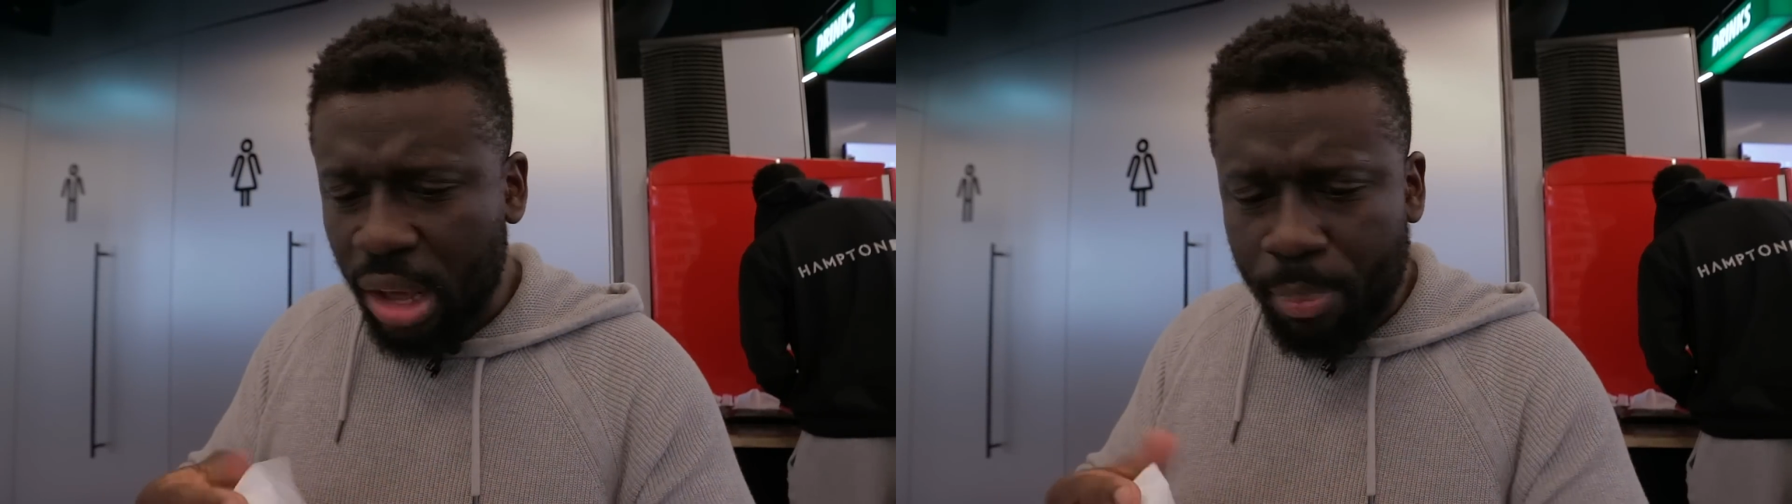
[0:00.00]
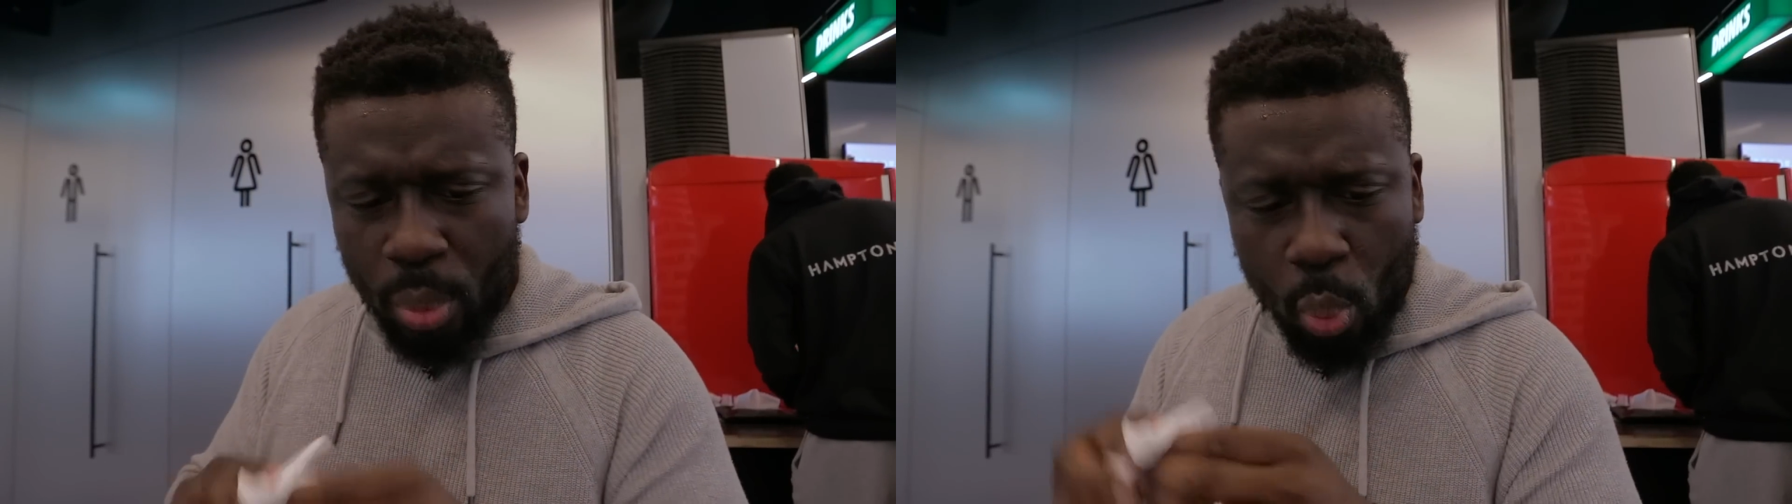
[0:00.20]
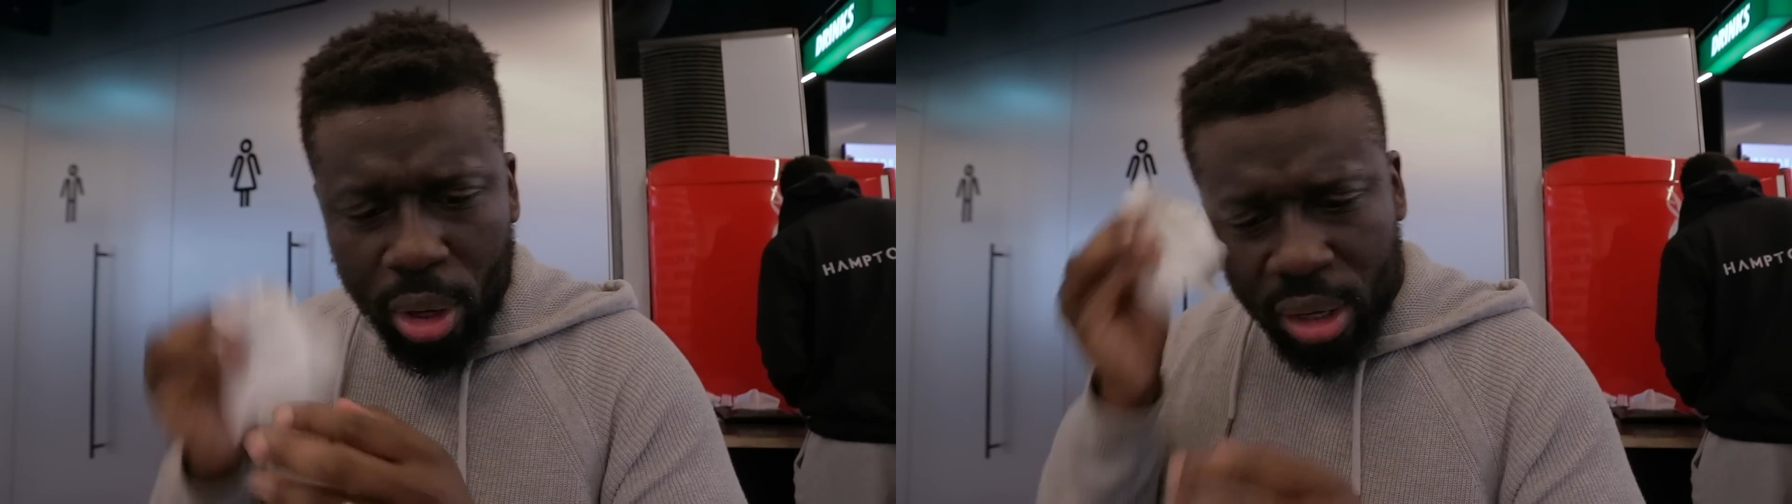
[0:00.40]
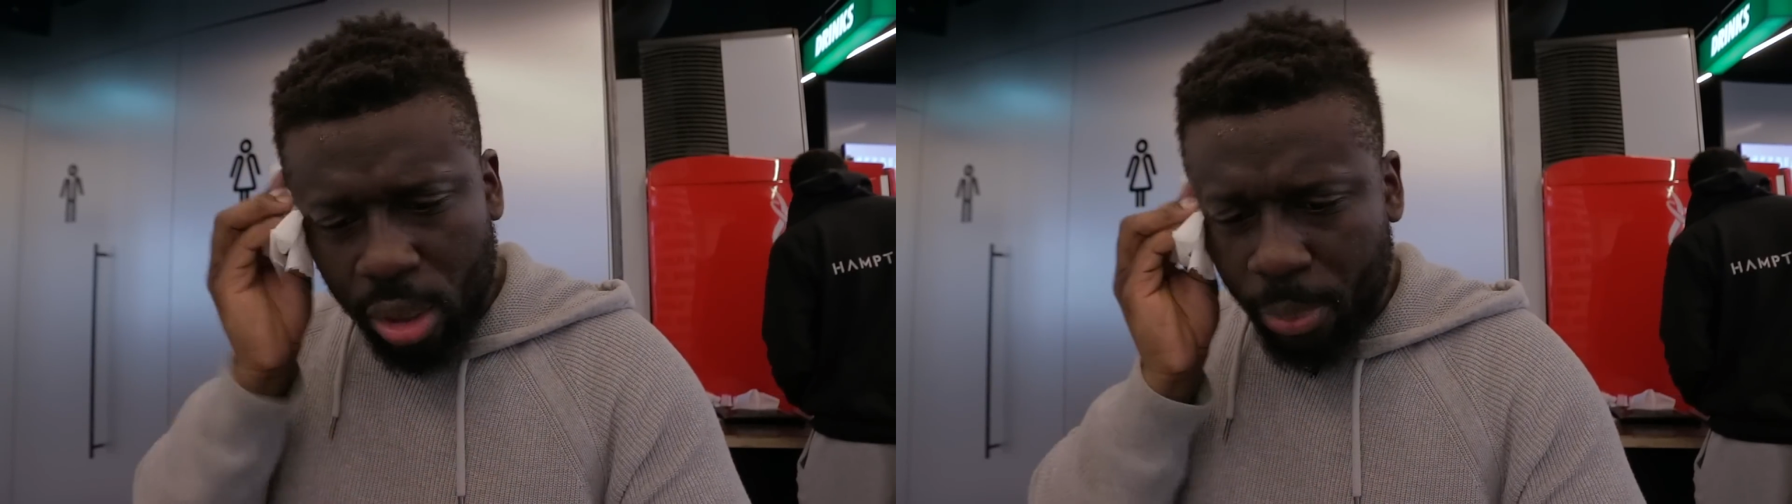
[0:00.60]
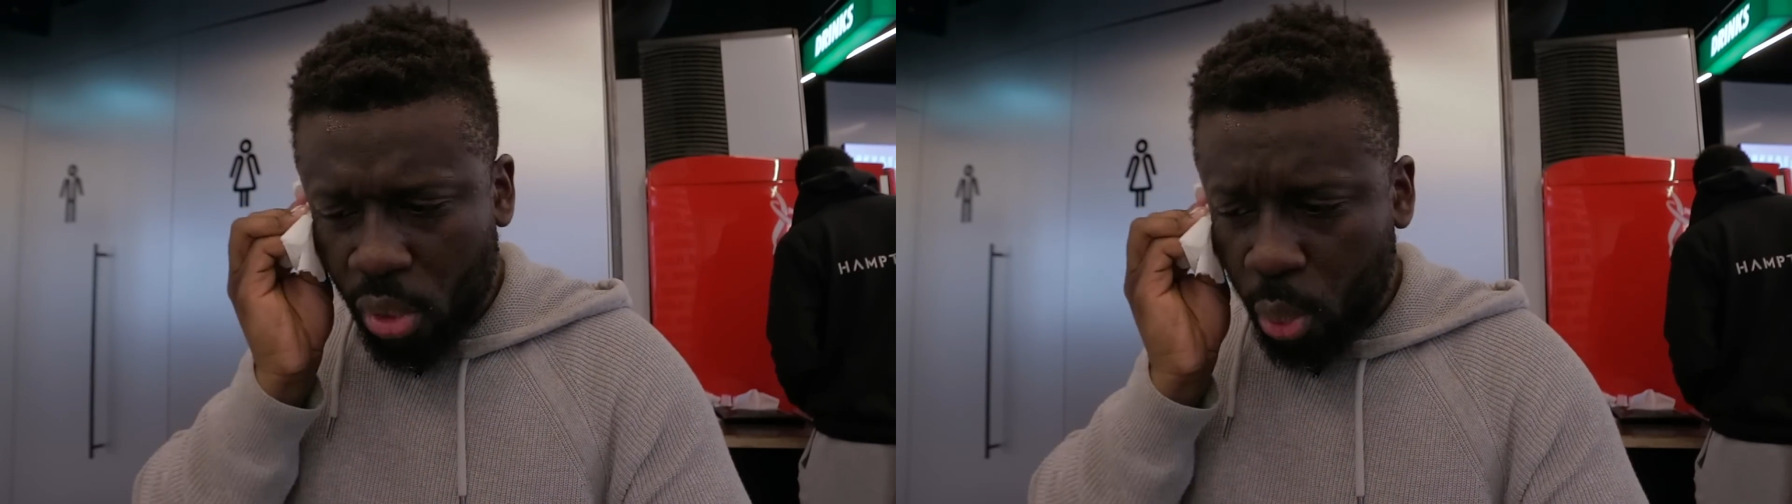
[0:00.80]
I've been working
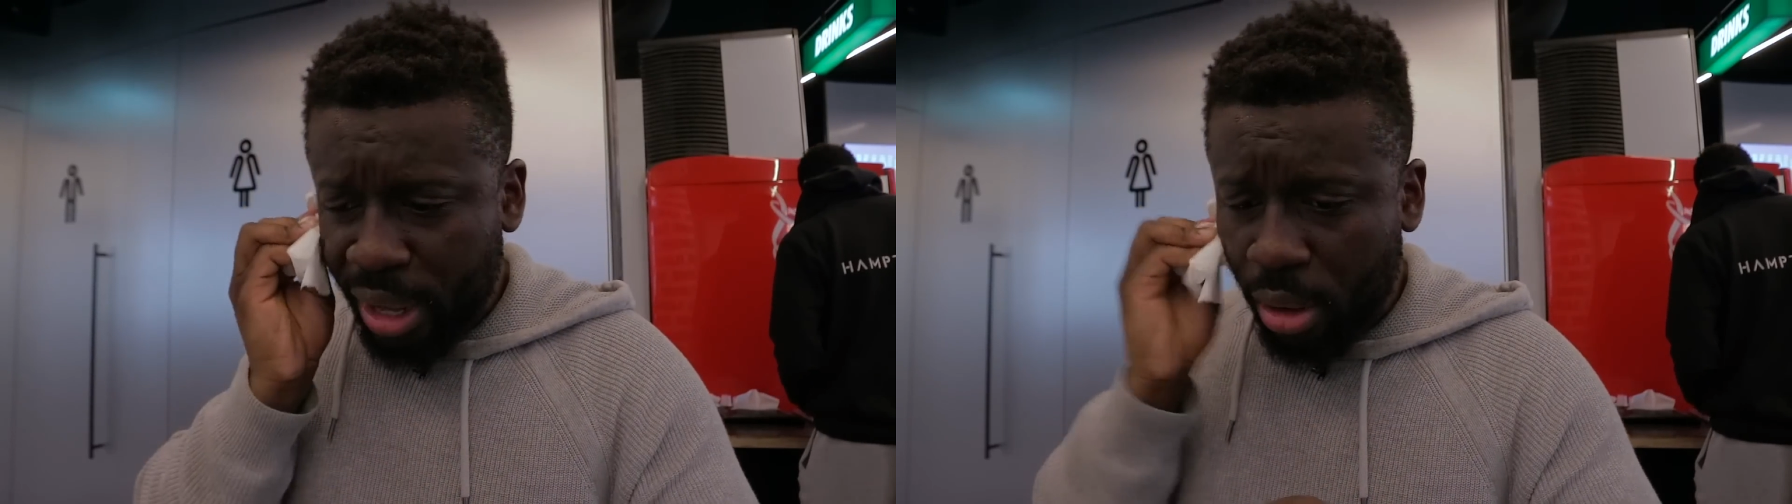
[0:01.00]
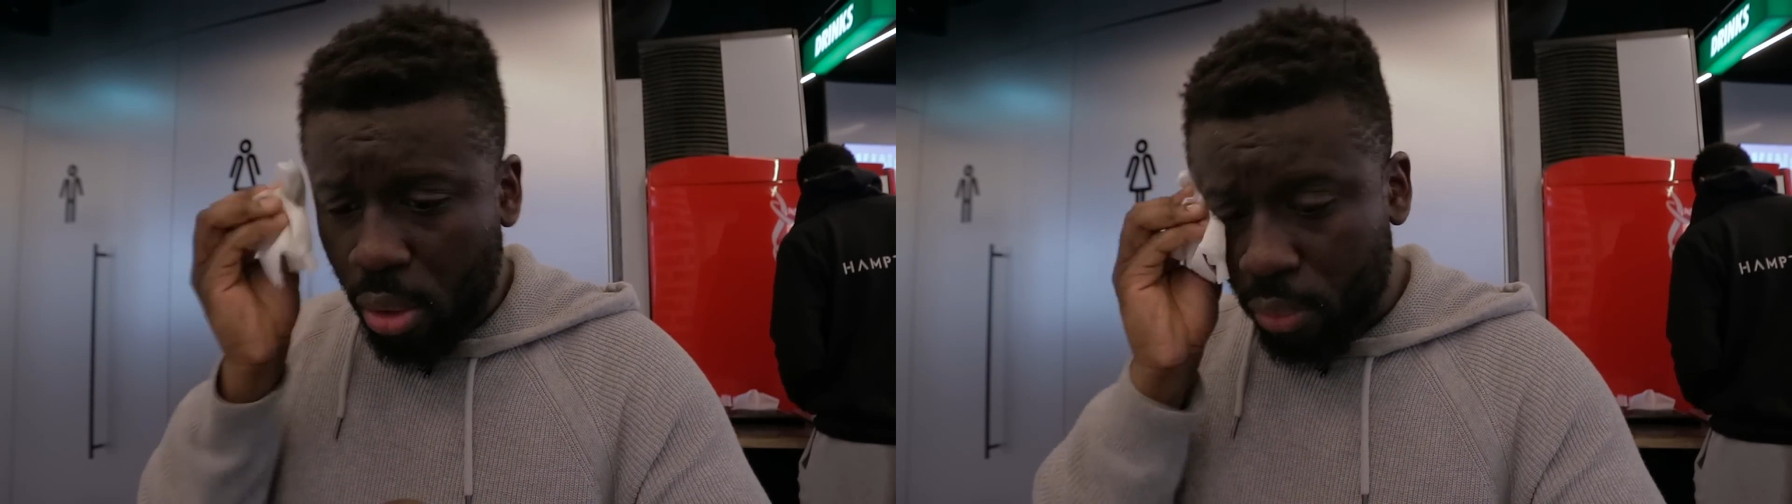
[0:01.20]
up a sweat.